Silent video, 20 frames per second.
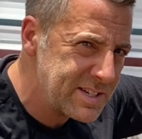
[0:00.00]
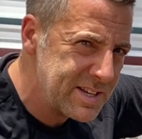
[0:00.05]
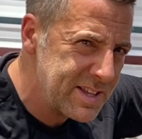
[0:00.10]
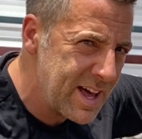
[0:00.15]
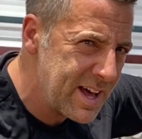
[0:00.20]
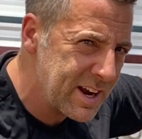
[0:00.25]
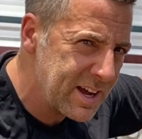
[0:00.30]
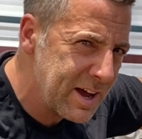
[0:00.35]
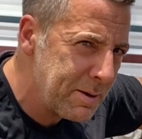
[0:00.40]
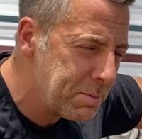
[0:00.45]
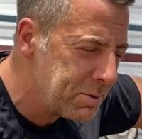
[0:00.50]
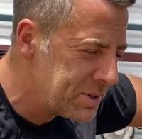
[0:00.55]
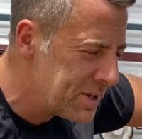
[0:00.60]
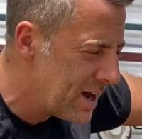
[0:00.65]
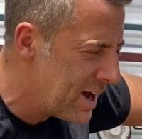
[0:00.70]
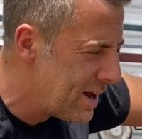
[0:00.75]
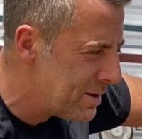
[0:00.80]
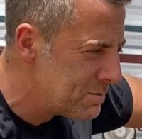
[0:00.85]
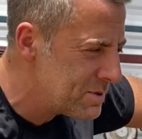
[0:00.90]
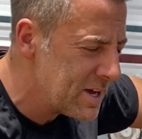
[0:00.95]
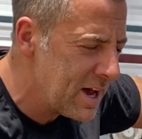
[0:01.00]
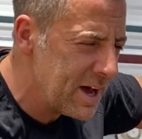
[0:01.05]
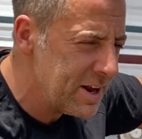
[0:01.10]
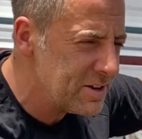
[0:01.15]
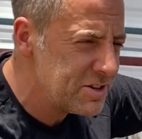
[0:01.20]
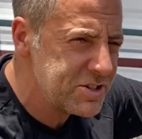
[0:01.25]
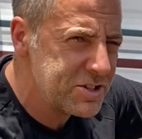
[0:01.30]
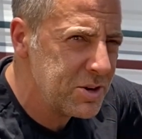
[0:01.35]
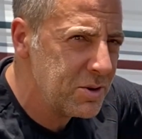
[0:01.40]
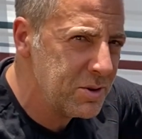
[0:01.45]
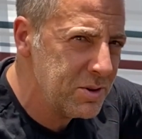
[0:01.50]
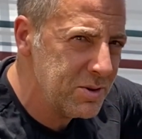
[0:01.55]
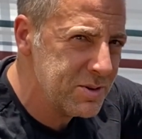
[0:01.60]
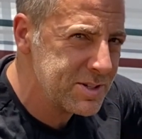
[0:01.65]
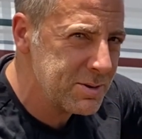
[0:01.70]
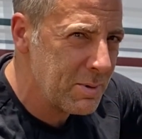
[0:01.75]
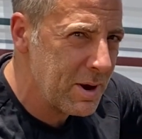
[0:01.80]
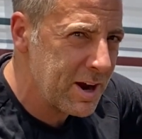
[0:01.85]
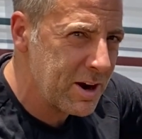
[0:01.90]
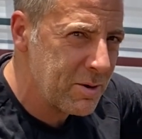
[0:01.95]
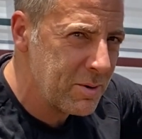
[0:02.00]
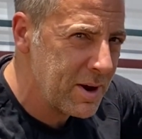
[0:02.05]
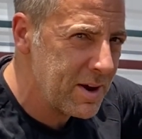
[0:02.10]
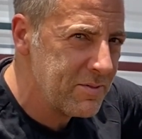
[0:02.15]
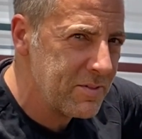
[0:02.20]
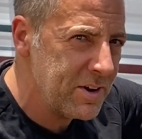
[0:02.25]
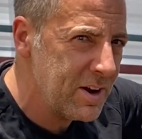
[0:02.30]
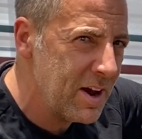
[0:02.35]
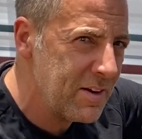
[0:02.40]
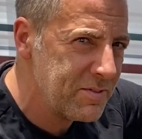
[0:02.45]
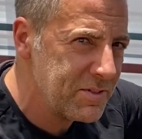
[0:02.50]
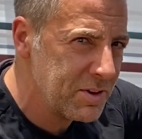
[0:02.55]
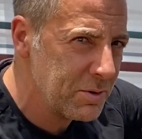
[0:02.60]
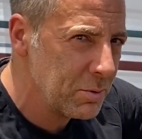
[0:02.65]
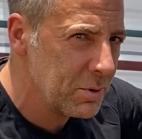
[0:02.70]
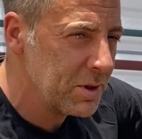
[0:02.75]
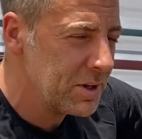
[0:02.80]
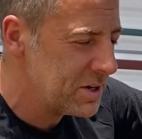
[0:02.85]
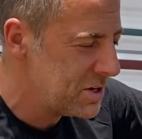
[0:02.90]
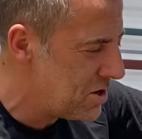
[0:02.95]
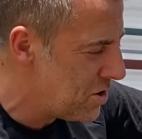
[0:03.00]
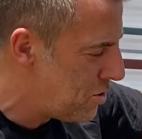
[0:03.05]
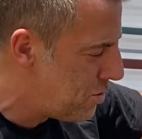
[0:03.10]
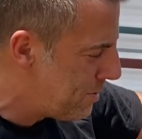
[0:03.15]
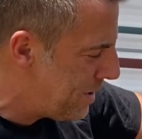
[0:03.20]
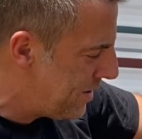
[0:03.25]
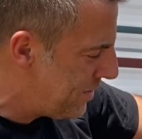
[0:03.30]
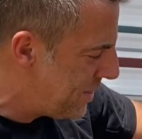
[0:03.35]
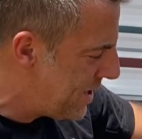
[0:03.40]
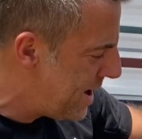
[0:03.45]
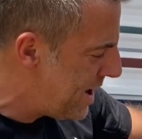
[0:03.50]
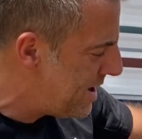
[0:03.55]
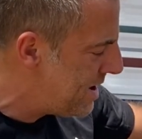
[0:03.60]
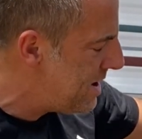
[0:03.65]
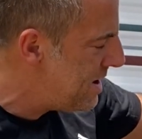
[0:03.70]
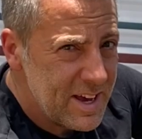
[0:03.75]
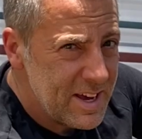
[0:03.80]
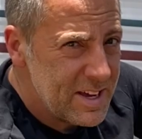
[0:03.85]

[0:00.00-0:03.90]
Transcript: that a couple times. I just don't use the microwave enough to really know about that.